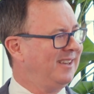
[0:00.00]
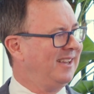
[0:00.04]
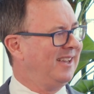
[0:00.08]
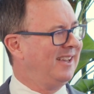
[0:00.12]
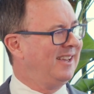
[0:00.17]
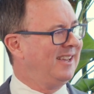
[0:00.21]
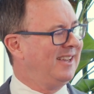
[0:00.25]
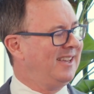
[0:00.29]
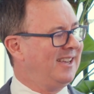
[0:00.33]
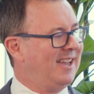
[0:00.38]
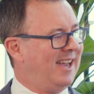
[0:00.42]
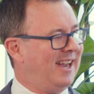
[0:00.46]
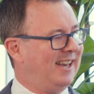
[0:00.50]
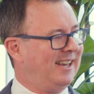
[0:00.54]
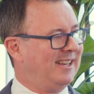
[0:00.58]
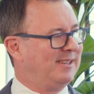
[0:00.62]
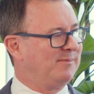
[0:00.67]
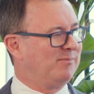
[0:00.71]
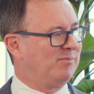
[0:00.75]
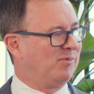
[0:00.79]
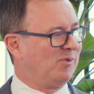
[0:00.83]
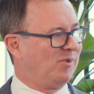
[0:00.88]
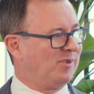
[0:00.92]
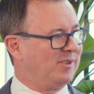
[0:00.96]
and has
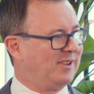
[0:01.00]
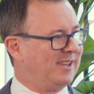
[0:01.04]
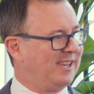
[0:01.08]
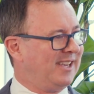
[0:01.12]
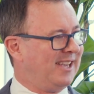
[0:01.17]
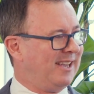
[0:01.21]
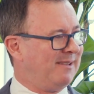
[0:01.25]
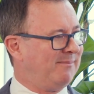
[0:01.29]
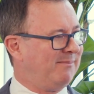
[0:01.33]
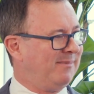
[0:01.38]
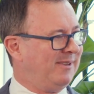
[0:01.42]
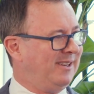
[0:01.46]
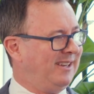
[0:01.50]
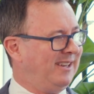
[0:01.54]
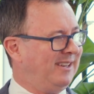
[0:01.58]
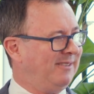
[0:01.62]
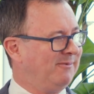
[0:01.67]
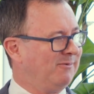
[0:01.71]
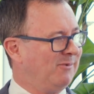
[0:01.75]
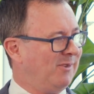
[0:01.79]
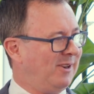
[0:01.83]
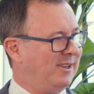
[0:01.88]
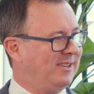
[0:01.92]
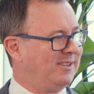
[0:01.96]
brought the company
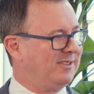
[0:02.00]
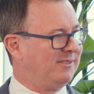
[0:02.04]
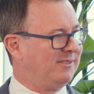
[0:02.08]
right